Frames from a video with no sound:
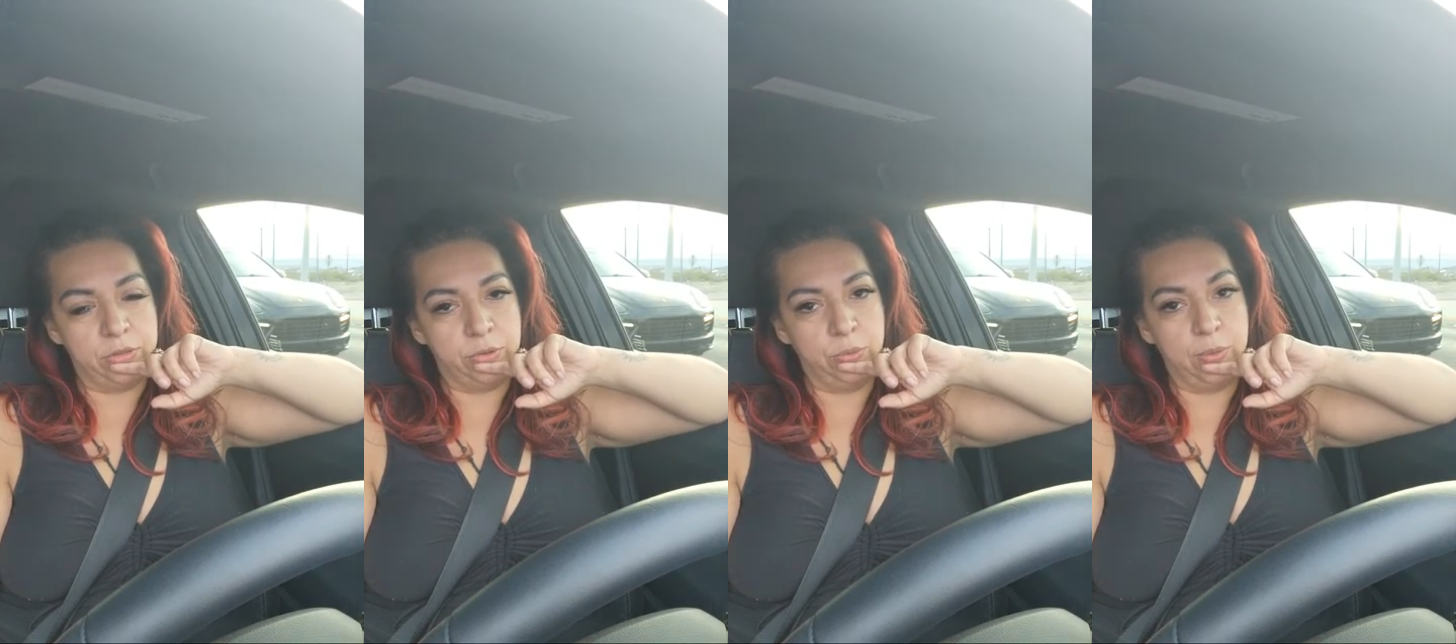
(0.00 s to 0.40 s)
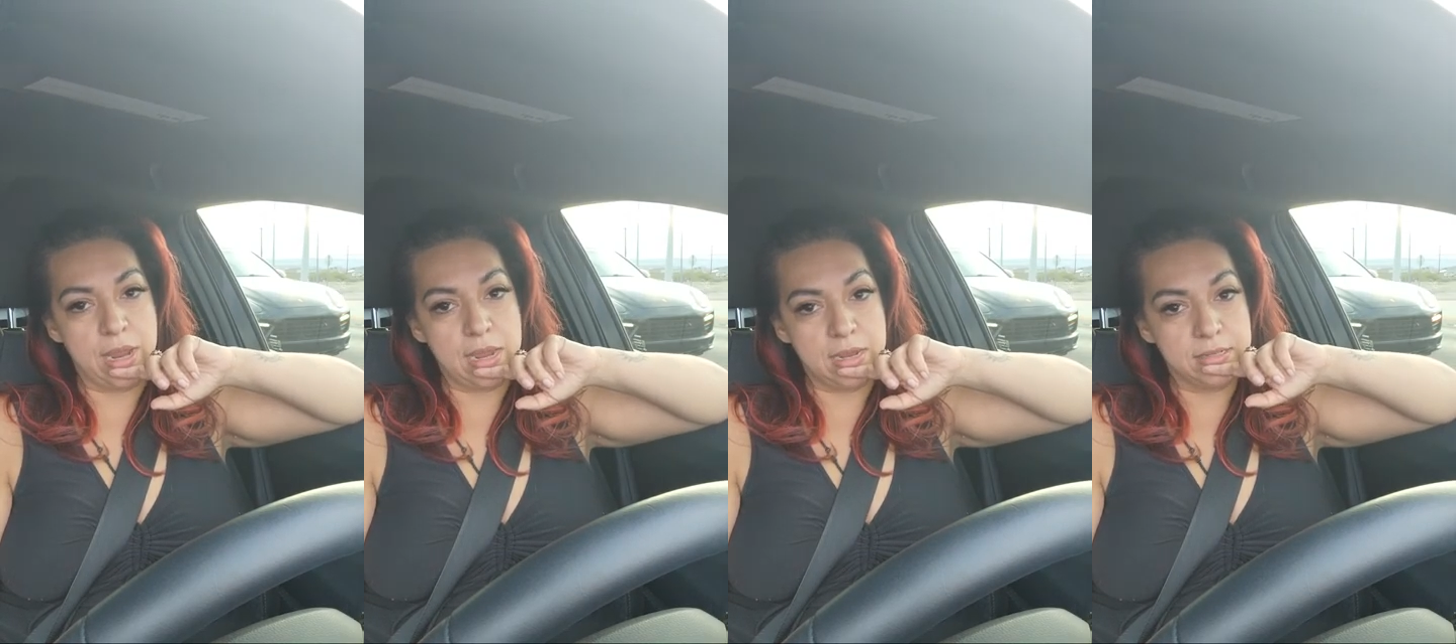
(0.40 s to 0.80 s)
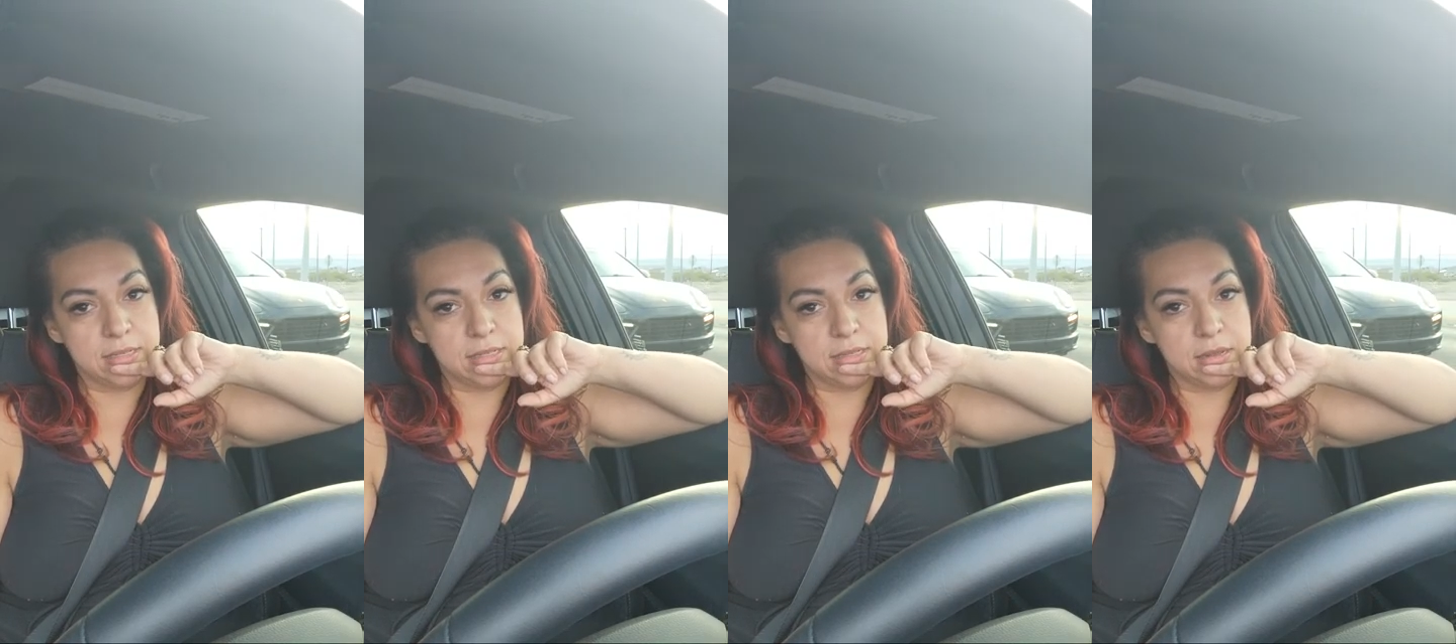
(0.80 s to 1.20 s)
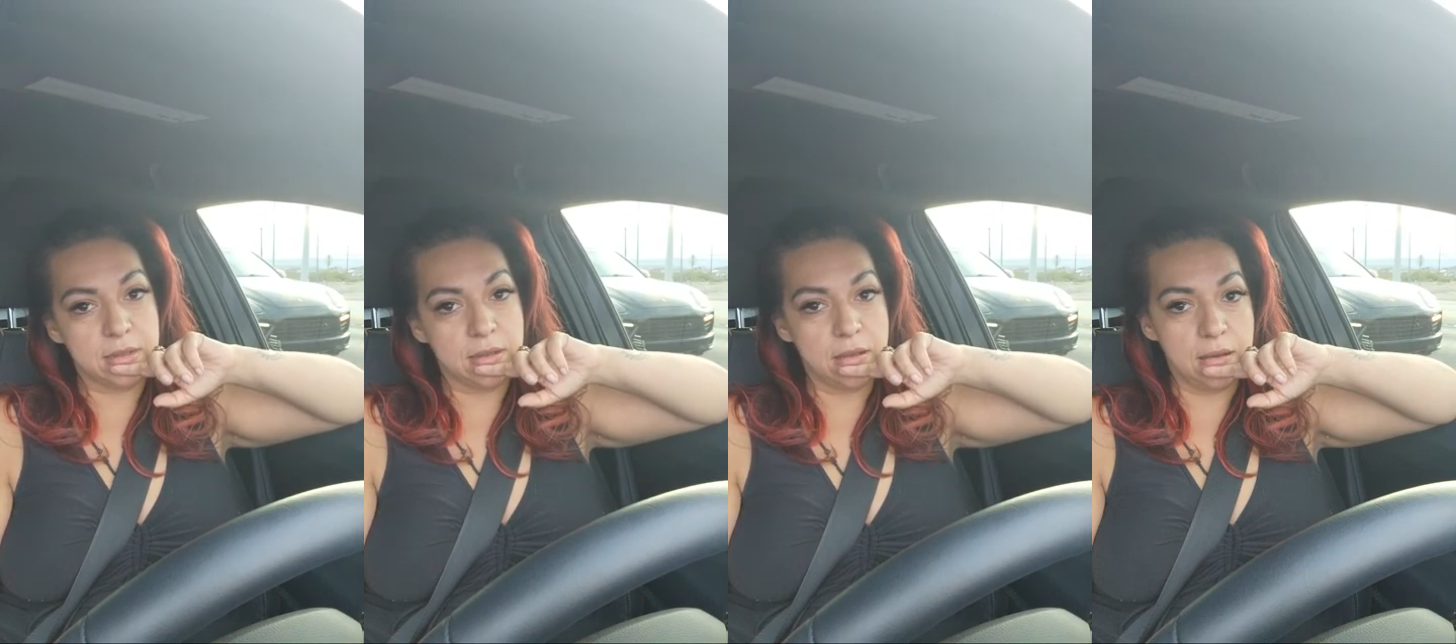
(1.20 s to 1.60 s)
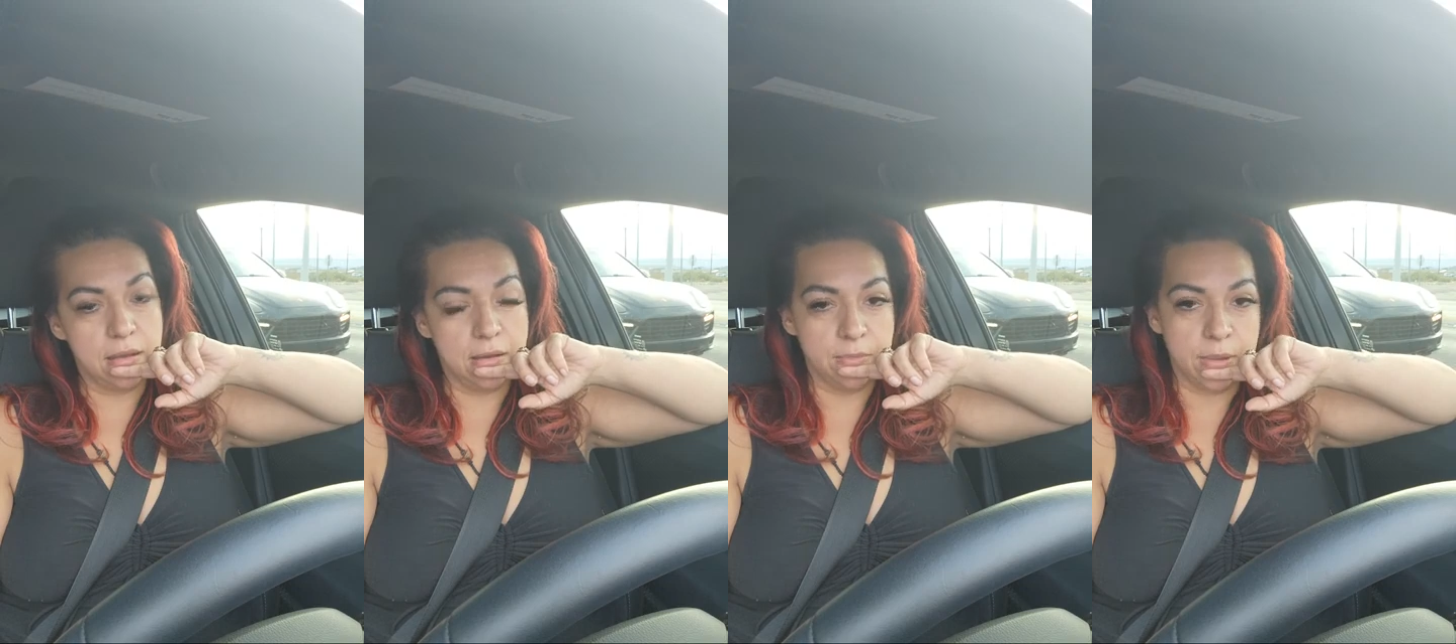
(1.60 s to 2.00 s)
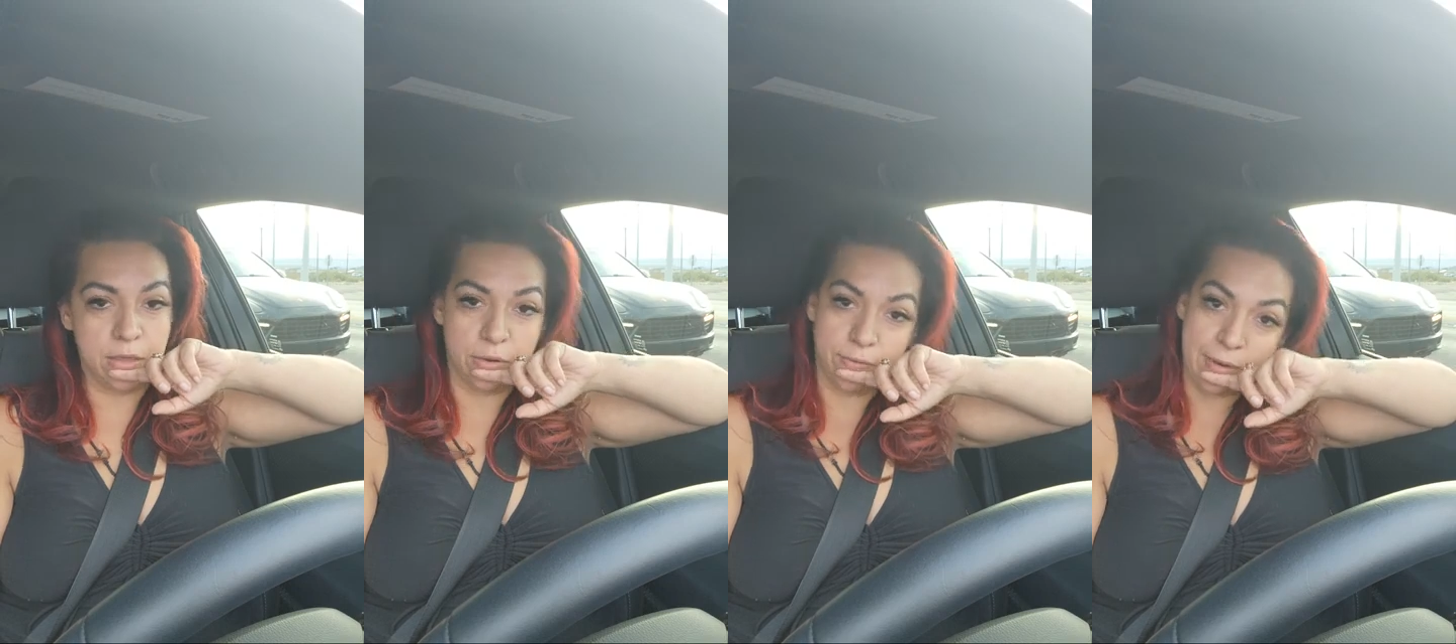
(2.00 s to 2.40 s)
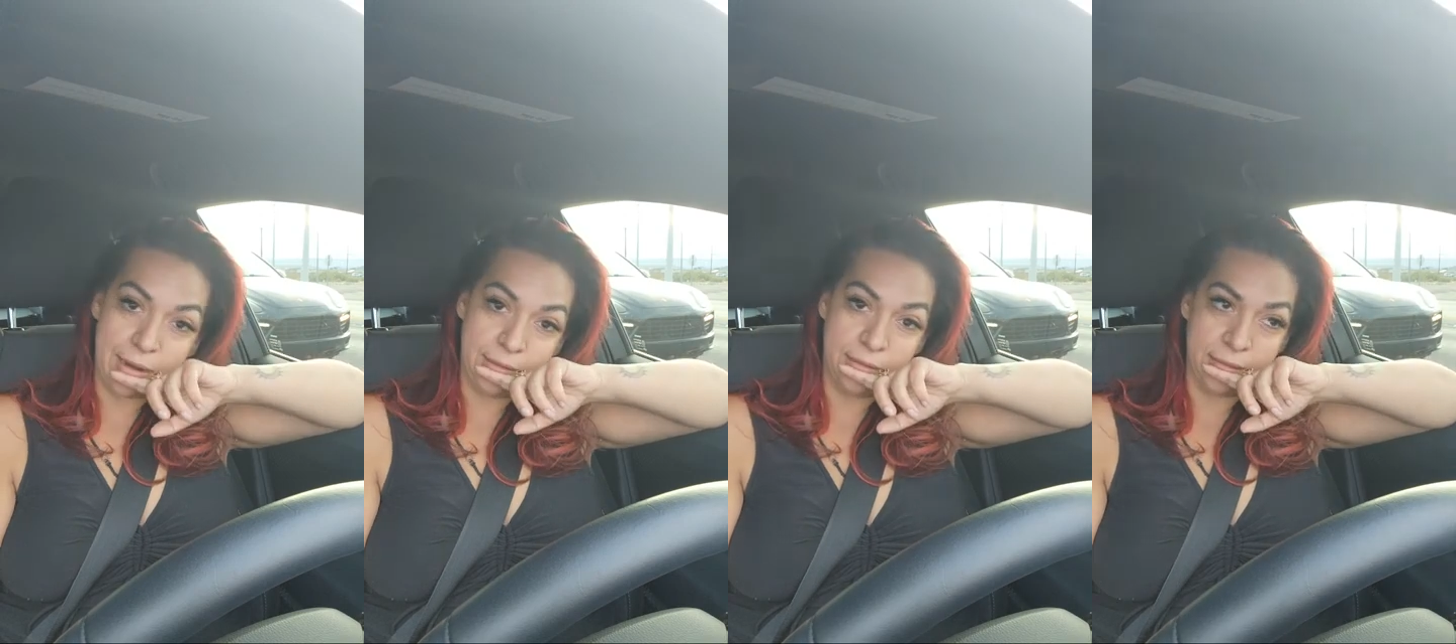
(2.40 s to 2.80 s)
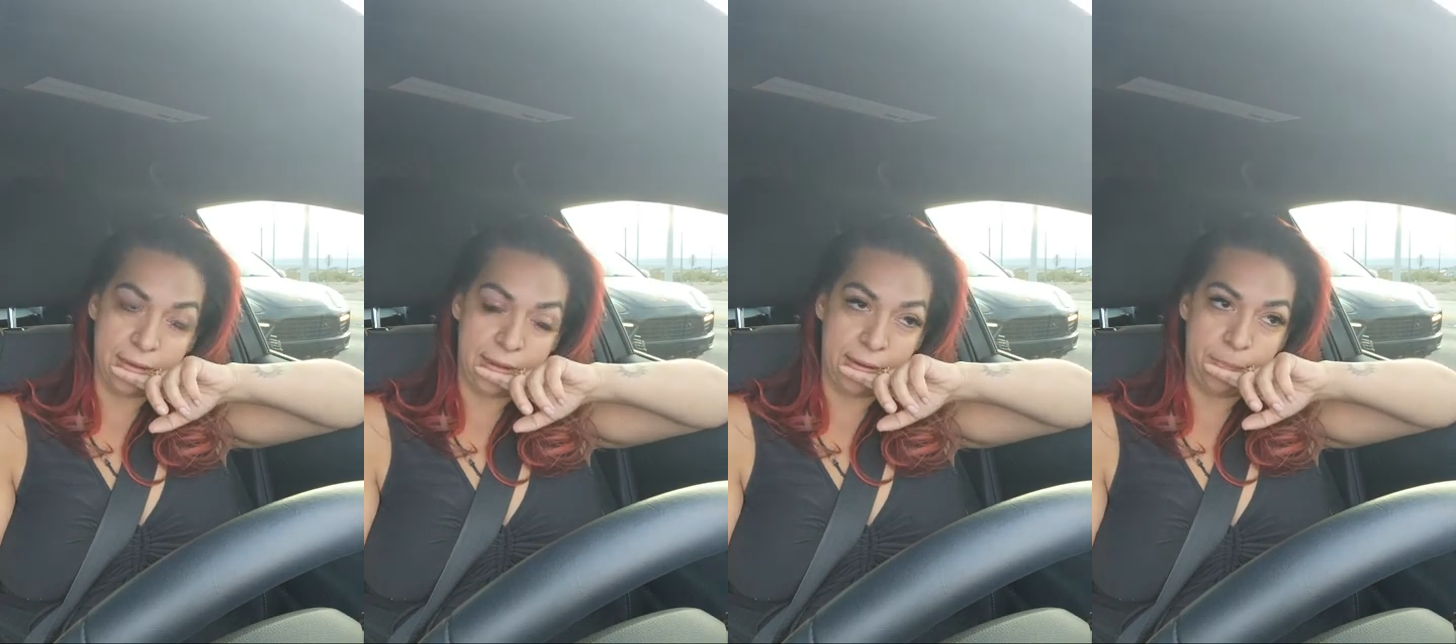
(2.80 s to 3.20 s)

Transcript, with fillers: two ways um, either violently,